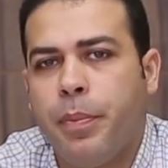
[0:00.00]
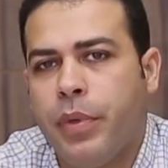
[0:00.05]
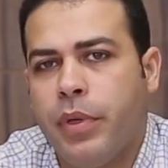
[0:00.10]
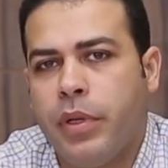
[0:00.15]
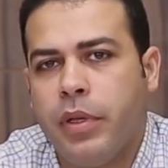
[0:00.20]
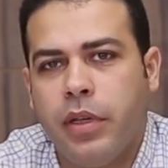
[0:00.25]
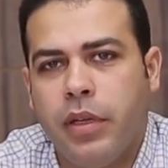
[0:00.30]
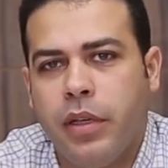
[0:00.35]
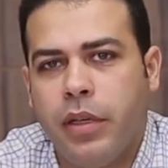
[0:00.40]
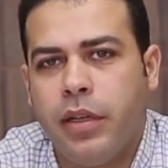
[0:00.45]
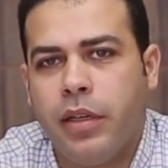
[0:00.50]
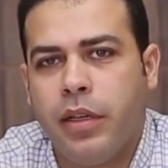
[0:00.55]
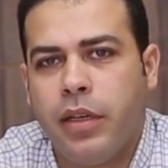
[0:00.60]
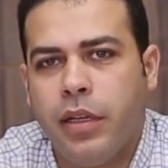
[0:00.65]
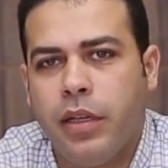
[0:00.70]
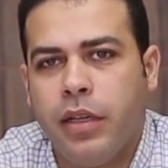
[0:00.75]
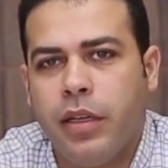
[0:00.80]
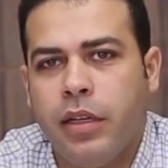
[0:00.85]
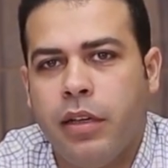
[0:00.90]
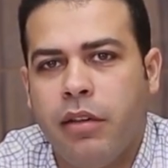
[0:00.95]

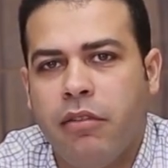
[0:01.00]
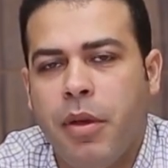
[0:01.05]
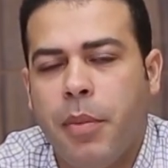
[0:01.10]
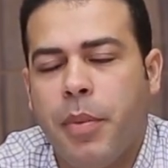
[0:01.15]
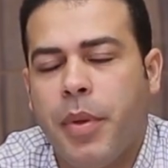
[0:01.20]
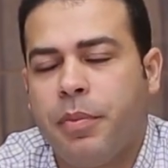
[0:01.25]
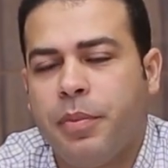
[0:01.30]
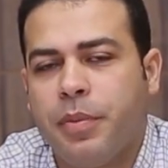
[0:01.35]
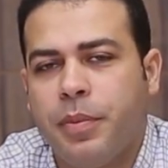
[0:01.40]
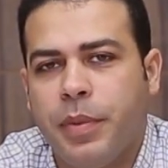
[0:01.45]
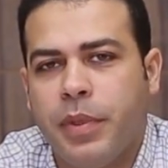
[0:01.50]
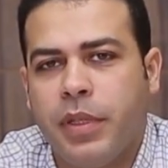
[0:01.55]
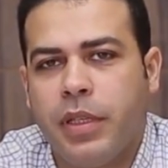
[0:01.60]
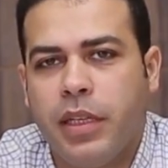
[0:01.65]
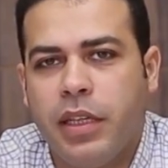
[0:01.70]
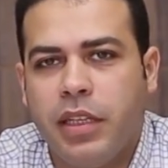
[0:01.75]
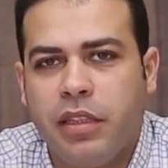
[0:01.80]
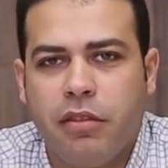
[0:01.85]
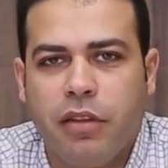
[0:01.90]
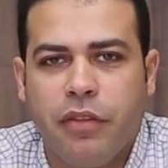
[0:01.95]
up
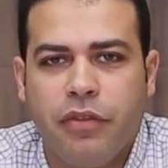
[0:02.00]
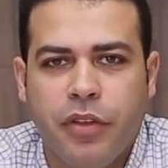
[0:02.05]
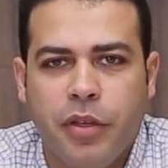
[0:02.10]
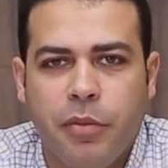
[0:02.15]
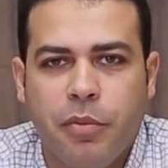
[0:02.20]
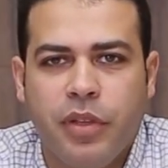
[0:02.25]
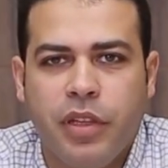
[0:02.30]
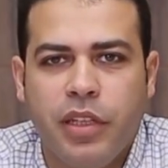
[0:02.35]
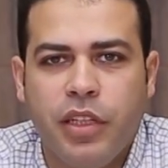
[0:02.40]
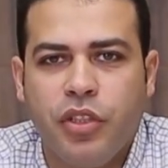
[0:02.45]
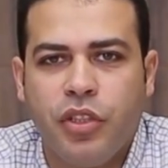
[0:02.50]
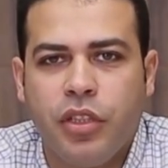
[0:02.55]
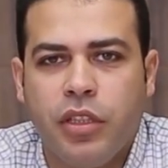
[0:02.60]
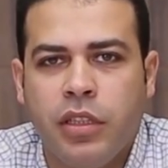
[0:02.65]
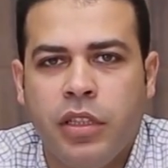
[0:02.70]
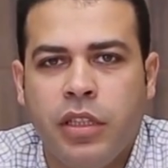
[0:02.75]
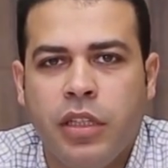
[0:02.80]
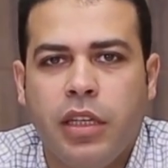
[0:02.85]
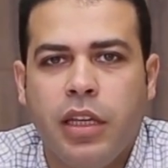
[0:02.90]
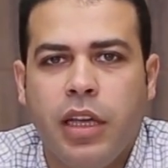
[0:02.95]
atrial fibrillation